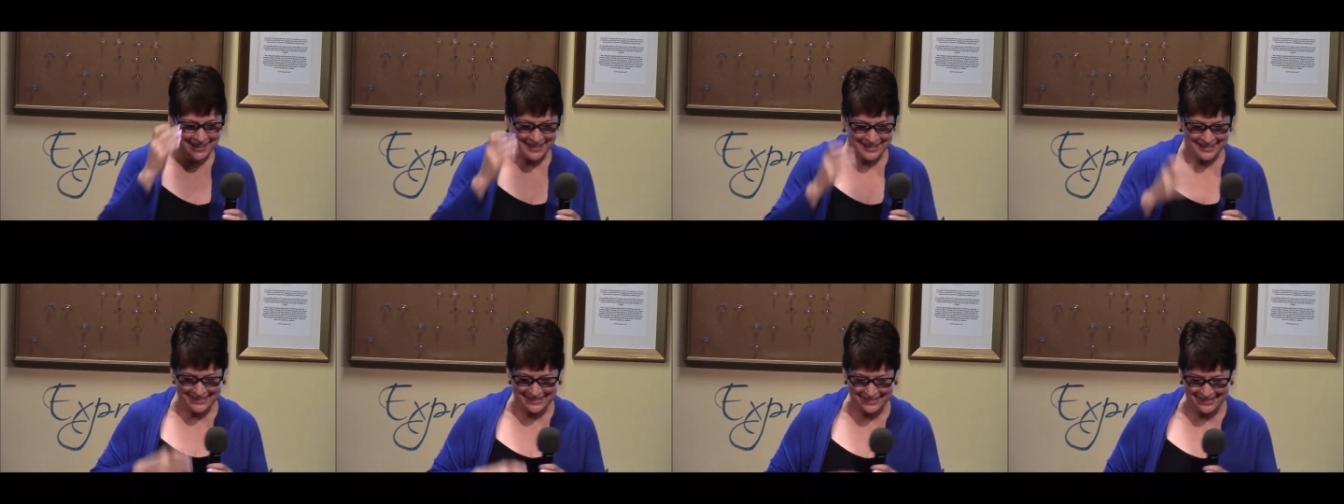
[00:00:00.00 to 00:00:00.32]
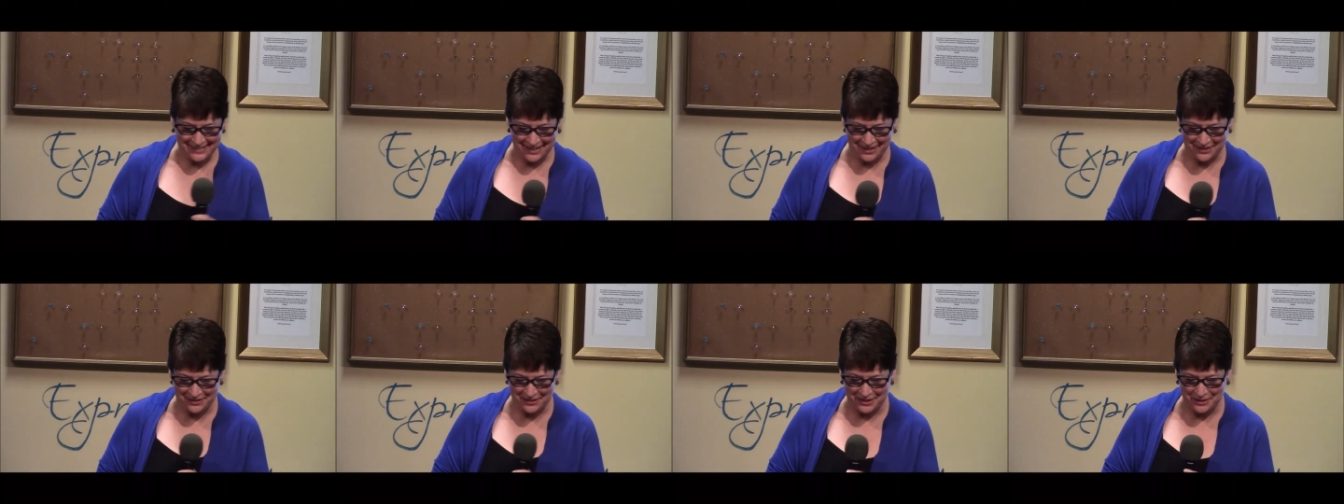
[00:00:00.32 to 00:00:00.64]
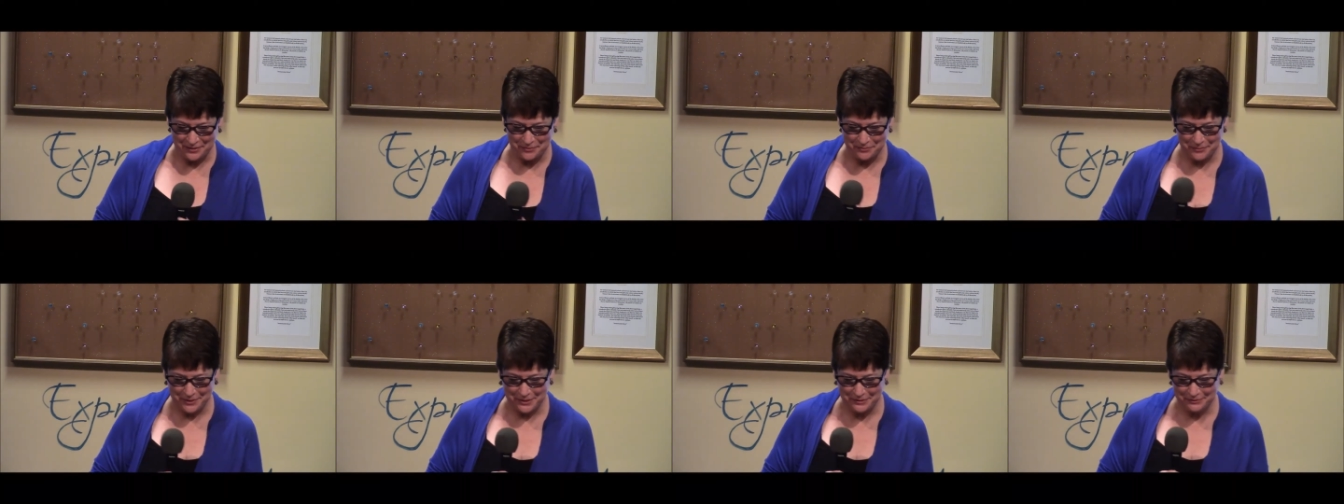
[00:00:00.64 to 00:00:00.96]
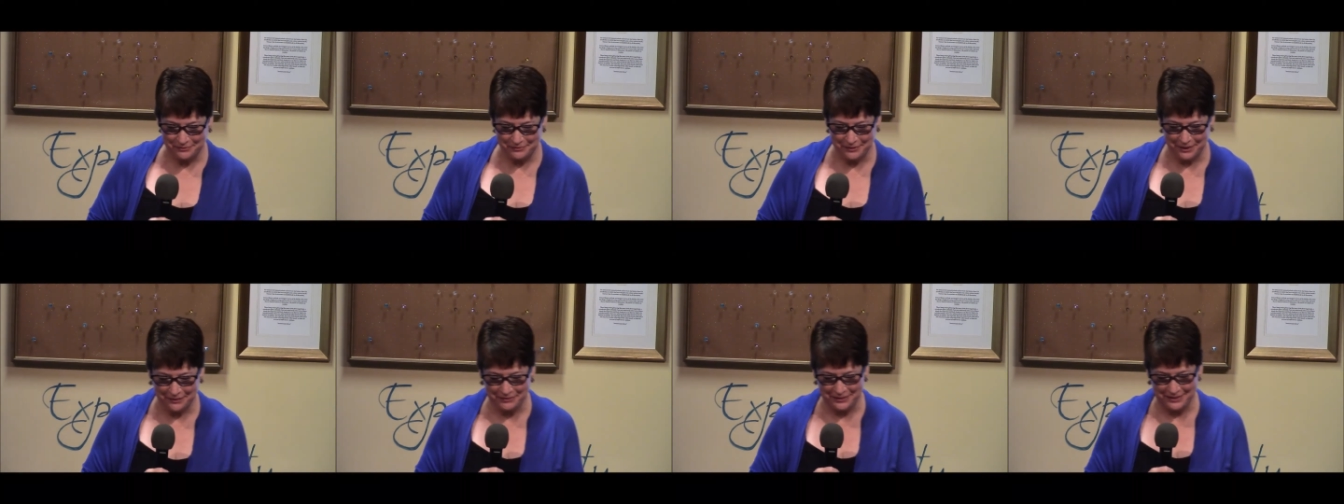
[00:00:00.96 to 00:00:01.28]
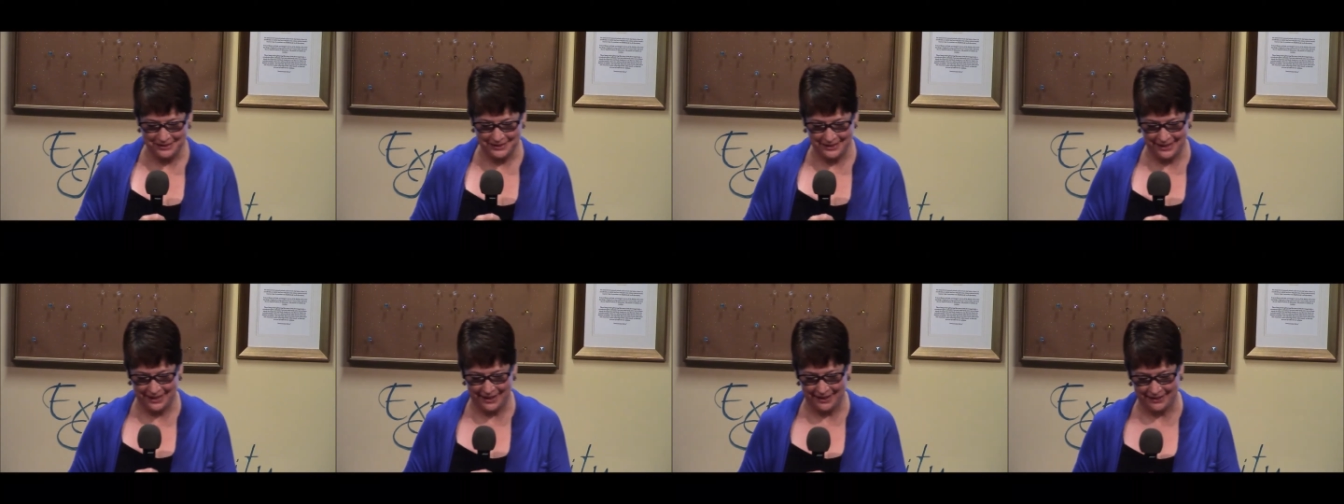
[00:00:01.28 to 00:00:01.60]
So when Reverend
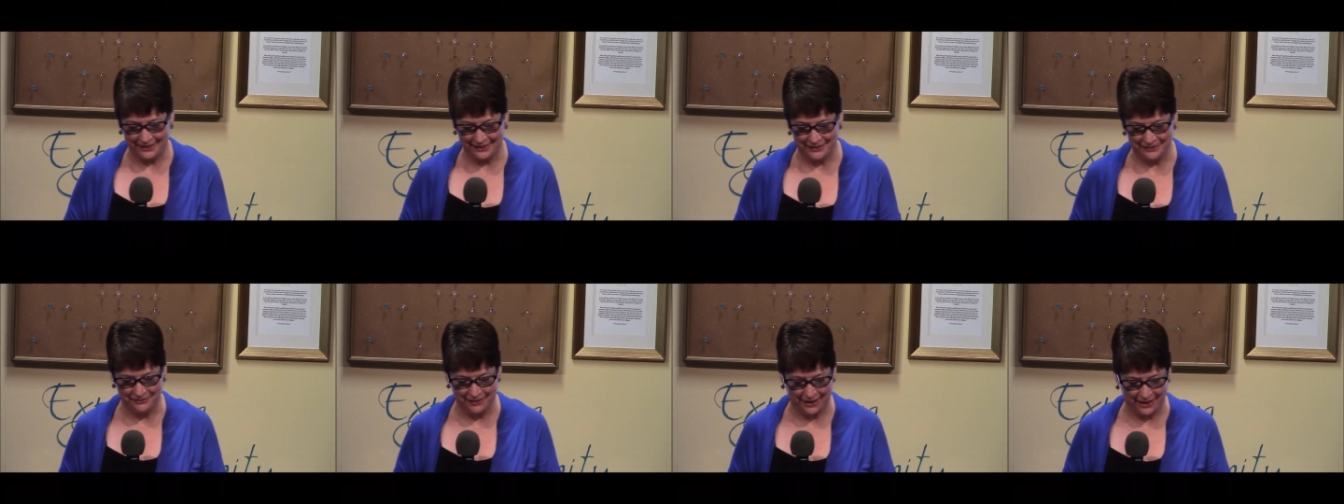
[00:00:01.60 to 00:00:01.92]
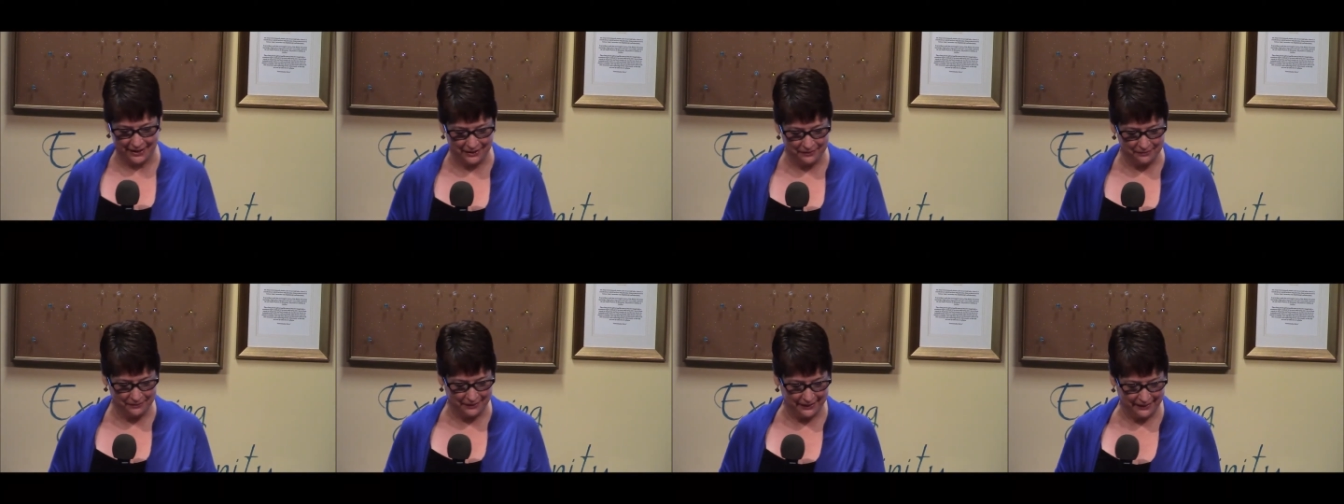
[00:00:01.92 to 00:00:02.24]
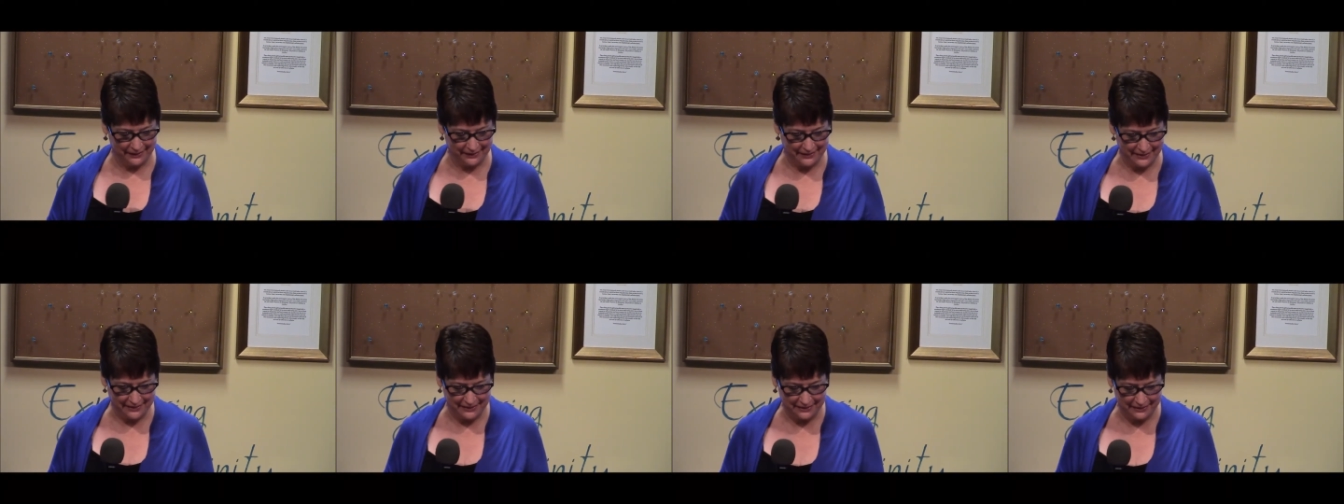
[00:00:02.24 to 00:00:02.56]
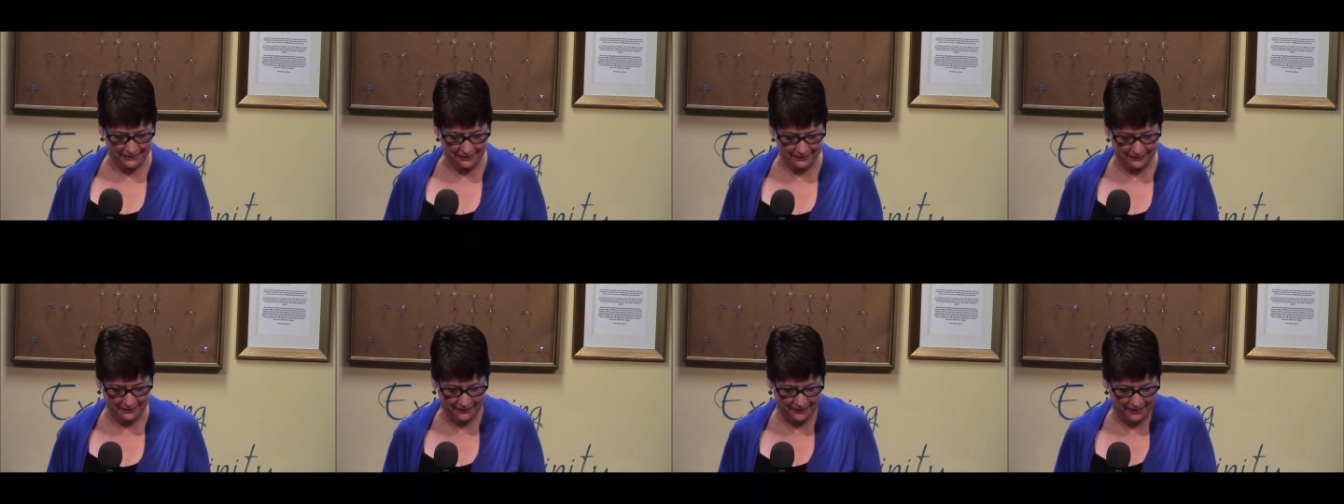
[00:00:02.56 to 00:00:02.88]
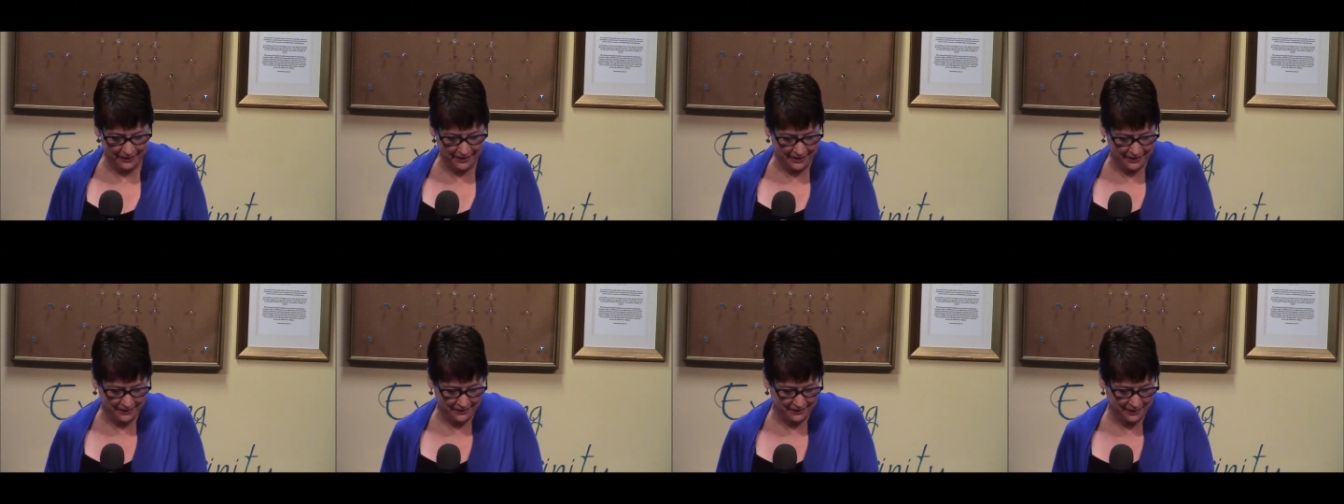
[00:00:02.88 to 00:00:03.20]
Danelle invited me
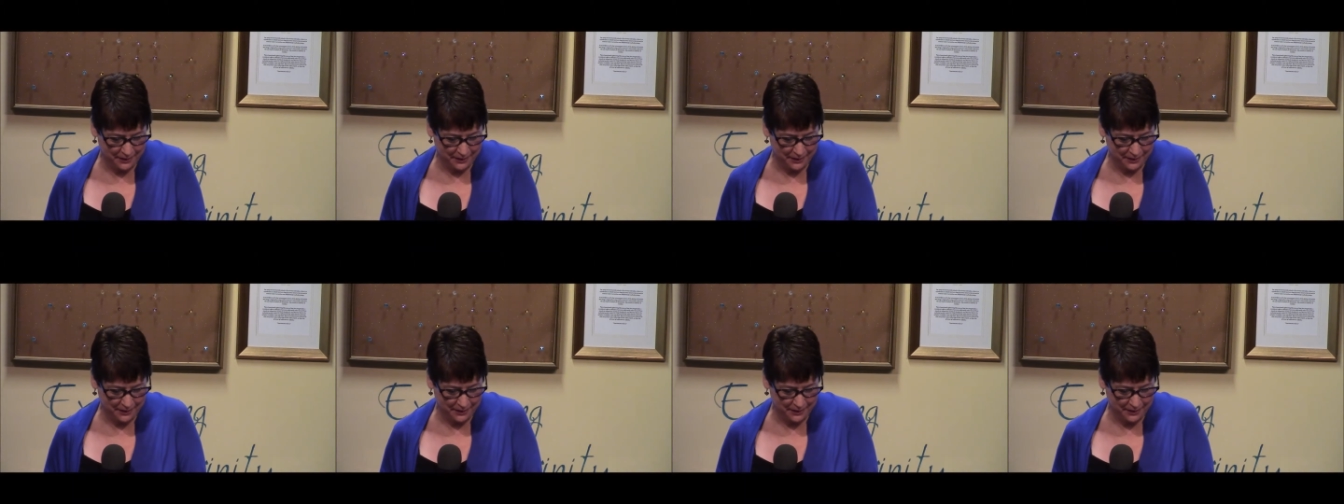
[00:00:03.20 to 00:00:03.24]
to